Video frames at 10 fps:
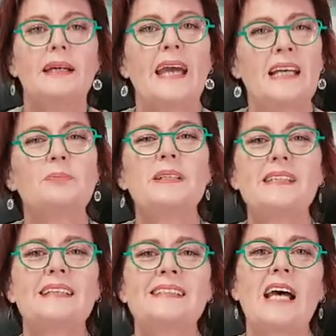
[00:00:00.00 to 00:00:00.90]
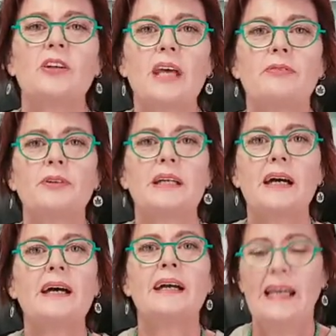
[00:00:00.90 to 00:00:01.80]
Cannabis in South
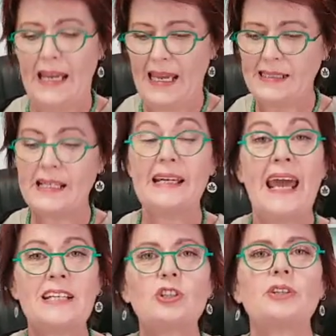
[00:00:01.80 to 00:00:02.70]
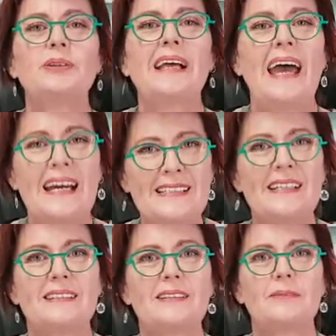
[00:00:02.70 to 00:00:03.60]
Africa is a national
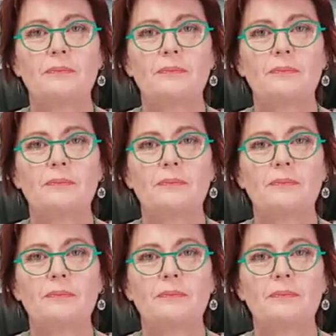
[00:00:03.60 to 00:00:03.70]
asset.